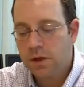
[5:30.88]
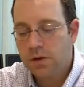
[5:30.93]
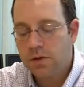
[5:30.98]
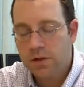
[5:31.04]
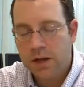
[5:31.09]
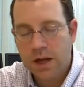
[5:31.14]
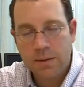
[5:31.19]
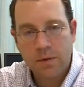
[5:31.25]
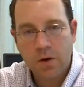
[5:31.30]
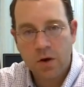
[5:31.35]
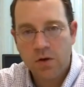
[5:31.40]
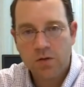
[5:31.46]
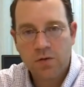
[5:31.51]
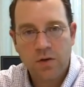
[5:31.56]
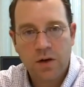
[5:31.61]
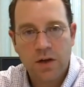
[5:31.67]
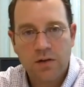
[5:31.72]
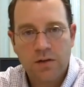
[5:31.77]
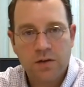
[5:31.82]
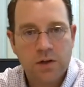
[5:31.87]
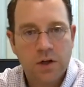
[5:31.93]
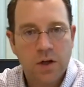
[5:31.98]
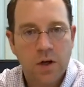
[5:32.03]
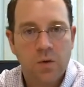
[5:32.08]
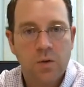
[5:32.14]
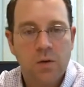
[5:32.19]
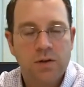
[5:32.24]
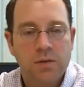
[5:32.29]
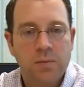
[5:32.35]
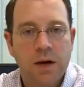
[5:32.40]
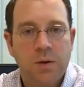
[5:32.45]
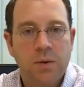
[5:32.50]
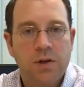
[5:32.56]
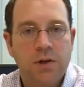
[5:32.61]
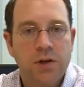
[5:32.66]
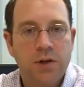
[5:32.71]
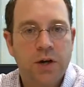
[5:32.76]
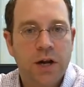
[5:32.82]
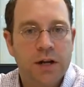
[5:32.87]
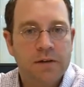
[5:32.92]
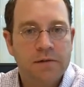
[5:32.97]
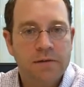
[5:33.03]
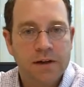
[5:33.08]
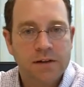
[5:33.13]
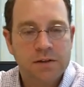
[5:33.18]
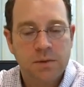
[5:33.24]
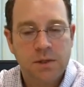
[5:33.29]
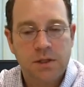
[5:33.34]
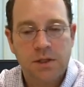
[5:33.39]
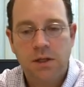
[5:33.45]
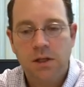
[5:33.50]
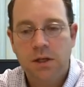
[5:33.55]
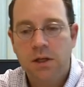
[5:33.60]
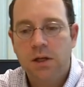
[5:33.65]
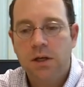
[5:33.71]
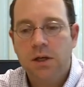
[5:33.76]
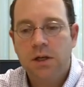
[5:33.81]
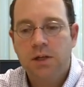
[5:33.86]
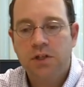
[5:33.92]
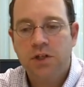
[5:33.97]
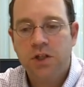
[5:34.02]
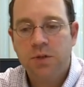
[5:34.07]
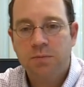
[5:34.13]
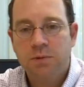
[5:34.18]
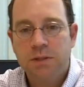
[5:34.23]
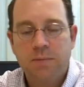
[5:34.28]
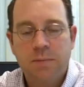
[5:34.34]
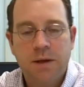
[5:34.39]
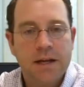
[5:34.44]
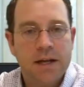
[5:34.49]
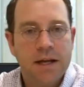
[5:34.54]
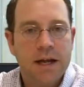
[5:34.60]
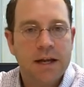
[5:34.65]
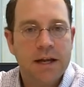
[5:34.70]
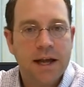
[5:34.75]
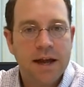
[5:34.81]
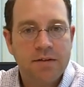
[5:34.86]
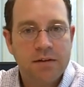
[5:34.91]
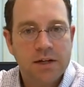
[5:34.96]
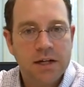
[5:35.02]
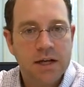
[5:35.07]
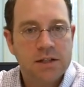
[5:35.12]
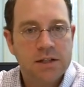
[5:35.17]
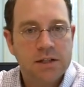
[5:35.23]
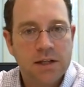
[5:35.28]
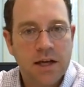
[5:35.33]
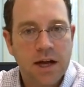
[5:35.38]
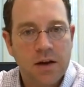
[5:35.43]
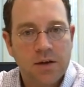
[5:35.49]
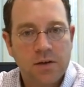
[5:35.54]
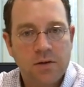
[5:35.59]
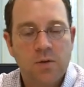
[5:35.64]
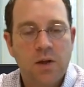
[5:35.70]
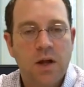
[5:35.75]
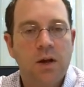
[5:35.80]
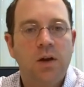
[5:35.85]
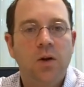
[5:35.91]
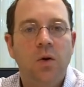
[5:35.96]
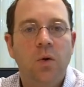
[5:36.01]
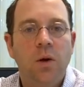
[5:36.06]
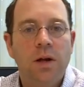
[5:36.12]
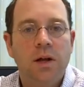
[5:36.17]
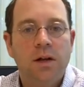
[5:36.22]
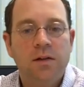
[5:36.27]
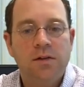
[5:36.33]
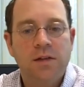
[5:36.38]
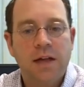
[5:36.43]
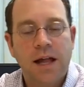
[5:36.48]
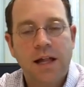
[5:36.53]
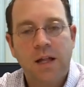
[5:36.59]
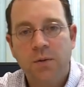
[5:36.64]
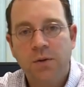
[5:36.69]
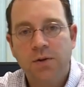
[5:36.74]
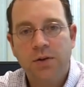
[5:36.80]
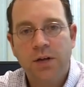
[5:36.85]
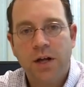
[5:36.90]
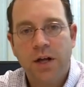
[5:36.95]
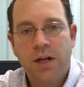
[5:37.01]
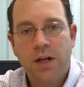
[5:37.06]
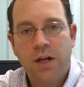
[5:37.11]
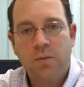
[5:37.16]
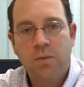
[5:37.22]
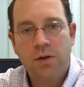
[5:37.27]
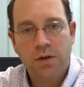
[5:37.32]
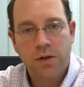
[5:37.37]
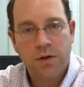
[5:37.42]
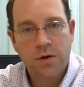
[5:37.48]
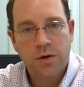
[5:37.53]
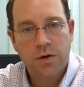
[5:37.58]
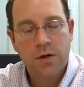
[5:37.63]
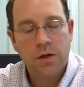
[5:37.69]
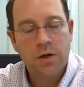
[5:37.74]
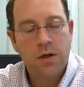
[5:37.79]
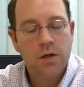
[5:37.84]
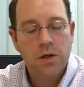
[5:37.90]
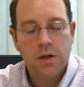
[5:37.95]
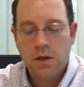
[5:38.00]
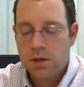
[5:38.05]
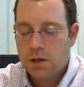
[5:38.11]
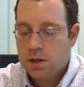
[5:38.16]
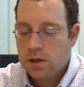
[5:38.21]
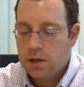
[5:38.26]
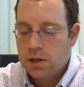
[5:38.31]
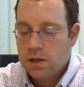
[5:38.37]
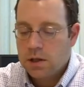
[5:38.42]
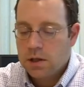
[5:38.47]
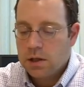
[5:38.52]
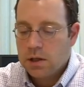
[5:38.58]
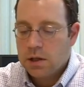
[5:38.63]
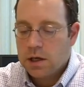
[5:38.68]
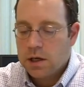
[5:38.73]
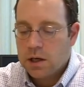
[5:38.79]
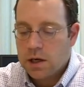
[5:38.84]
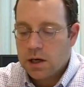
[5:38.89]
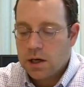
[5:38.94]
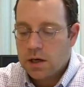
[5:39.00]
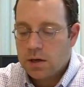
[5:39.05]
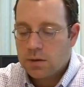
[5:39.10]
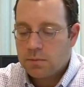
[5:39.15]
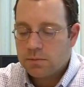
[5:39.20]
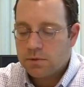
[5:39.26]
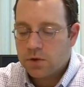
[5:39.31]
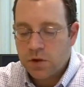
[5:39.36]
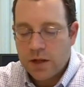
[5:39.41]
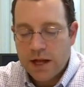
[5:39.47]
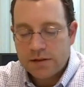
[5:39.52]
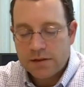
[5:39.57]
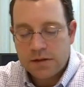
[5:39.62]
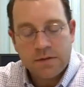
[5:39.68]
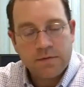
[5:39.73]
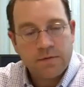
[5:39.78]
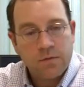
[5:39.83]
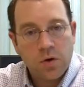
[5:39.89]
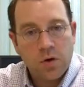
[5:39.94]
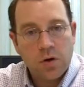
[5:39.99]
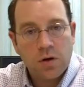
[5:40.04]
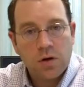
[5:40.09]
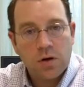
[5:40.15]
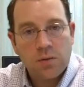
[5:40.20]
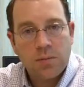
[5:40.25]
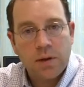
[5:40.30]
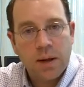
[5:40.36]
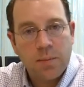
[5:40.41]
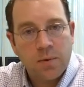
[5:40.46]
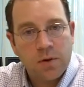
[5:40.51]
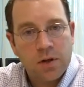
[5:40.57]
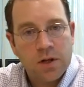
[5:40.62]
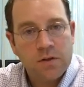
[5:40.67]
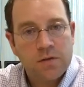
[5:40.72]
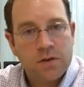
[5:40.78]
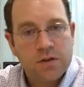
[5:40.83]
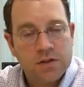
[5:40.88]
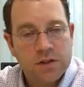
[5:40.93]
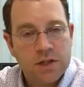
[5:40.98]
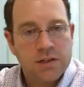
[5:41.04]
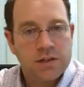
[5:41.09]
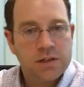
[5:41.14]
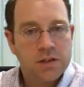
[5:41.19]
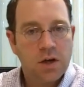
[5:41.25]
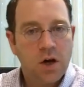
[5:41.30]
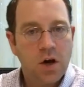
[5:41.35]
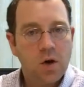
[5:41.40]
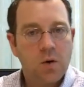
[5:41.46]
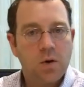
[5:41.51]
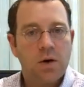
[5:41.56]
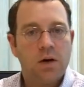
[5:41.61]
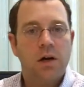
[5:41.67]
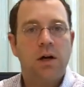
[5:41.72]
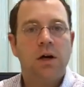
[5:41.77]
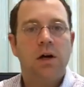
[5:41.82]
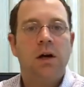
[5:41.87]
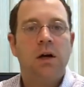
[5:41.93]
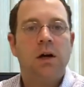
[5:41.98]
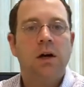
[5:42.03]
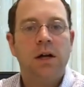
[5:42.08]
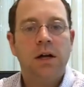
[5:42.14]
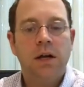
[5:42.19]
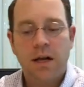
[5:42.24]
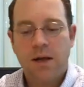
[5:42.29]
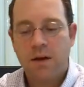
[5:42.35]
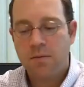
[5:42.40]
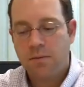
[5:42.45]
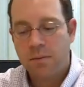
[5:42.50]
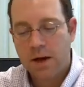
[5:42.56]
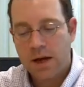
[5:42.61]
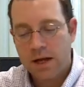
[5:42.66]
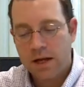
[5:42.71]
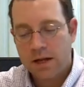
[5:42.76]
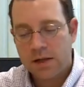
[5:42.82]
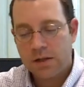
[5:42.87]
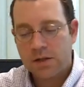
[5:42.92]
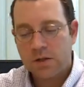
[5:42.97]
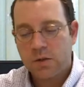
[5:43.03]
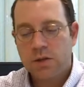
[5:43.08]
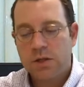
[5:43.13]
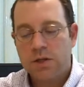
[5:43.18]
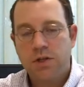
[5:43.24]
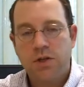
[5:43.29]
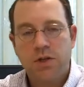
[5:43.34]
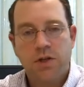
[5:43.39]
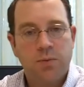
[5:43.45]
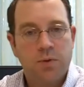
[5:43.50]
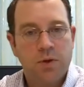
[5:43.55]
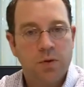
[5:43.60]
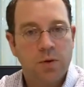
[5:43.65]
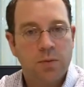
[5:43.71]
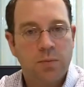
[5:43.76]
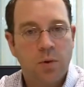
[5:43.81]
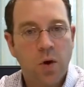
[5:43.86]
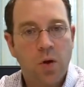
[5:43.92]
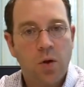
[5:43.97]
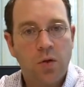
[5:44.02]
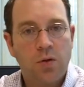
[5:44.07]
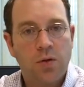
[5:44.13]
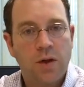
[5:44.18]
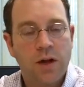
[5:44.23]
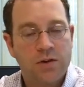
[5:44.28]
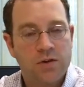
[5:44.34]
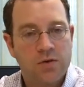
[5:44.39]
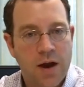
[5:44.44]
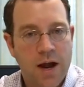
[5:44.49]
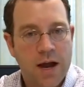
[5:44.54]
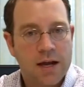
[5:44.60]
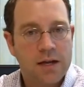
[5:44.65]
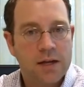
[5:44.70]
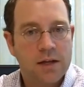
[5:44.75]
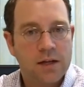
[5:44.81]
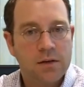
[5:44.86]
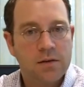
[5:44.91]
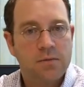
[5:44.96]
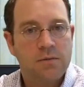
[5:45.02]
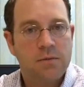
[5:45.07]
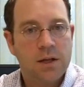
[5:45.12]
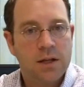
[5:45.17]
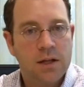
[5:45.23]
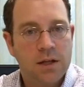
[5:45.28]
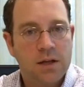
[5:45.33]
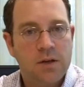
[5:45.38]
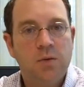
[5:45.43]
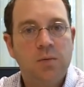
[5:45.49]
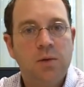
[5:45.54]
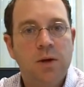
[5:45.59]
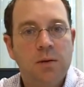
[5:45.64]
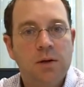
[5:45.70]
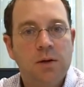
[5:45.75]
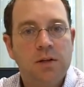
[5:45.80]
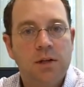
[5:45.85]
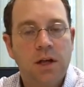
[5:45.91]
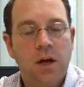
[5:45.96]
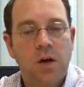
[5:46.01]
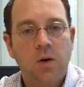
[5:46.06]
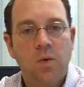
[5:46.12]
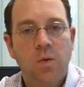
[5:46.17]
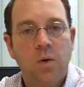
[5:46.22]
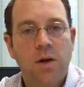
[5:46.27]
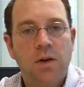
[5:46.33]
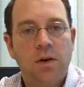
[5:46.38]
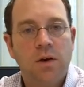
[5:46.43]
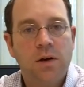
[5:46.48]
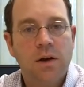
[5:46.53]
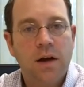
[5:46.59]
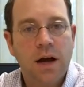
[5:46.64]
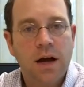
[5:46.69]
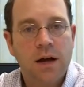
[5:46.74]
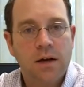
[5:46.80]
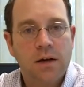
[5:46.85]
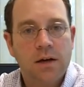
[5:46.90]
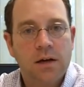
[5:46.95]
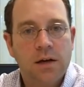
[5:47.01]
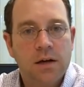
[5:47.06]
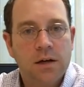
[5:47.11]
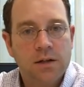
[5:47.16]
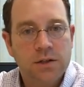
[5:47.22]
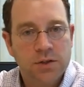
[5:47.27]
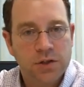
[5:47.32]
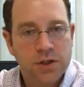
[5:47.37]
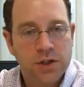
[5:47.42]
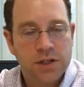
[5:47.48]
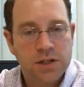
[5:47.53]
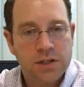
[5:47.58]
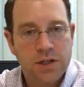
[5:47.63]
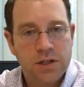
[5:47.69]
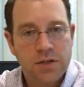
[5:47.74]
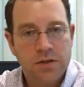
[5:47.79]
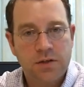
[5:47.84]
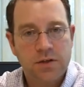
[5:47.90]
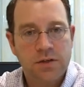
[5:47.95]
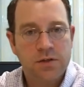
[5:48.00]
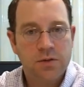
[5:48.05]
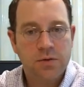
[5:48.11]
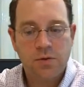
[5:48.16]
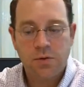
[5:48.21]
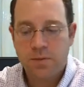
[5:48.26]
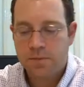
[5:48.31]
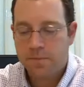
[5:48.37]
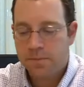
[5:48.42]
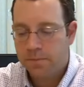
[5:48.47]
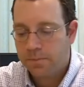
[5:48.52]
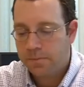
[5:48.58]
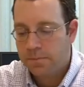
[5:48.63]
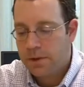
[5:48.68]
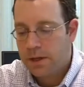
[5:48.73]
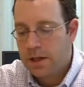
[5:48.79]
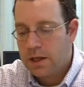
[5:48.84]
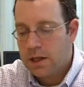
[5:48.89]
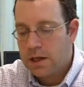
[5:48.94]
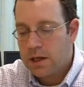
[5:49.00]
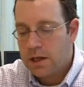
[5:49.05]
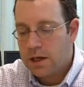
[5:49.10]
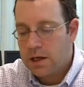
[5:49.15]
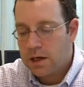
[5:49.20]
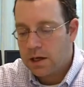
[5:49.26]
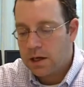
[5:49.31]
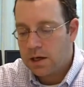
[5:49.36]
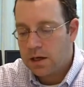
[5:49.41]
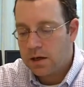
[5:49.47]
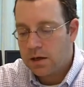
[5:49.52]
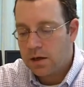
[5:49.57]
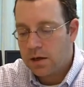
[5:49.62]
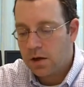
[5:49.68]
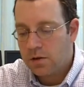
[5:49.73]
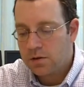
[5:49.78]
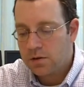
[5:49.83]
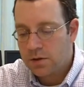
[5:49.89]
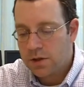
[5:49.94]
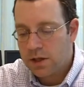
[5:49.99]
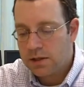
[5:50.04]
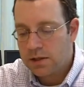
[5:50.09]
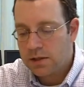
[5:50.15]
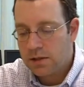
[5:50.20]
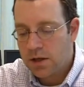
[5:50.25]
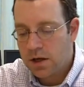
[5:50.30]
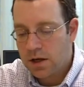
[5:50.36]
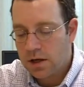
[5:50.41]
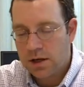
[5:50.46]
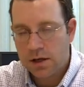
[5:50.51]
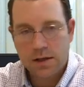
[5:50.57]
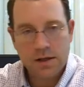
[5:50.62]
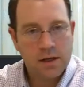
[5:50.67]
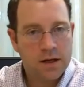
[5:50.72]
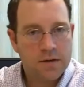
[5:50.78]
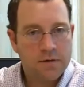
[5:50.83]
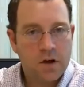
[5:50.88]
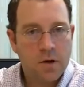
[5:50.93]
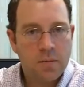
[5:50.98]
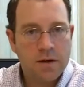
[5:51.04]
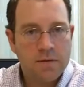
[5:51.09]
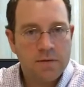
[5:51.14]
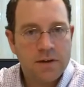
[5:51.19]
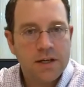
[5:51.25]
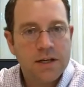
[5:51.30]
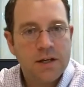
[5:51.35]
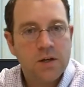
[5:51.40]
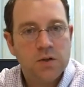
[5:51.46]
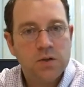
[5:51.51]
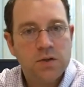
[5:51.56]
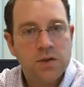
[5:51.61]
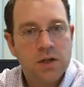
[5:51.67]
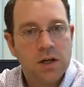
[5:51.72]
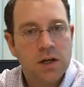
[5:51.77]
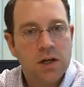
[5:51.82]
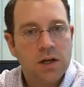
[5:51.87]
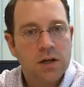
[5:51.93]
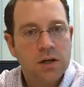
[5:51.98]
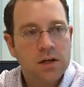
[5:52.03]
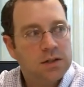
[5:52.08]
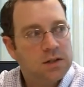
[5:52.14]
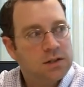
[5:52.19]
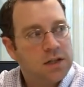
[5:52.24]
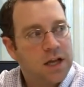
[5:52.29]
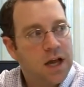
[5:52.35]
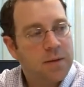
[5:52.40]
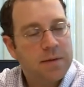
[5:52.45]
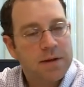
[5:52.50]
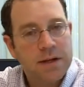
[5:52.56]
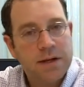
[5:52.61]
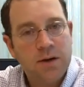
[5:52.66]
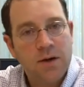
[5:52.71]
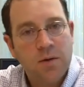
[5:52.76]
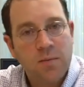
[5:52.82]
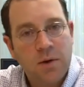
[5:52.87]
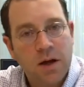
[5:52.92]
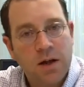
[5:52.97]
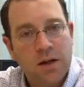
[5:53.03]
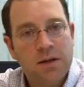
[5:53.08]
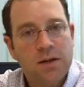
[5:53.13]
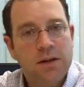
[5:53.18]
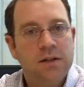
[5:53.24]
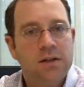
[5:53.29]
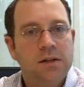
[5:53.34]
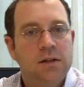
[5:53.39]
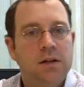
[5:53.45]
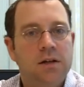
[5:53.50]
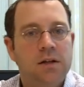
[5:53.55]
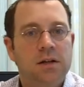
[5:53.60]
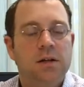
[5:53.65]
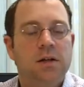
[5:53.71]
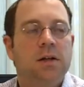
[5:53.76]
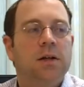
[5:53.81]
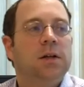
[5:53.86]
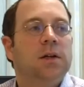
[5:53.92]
Same goes for SEO. It's about return on investment. You shouldn't be spending any advertising dollars without knowing exactly what you're getting in return. So that's it for pay-per-click versus SEO. Again, my answer is you should be doing both and tracking it, and then you'll be able to tell whether or not you should continue to do them. I also like to talk at the end of all my videos this time of year about the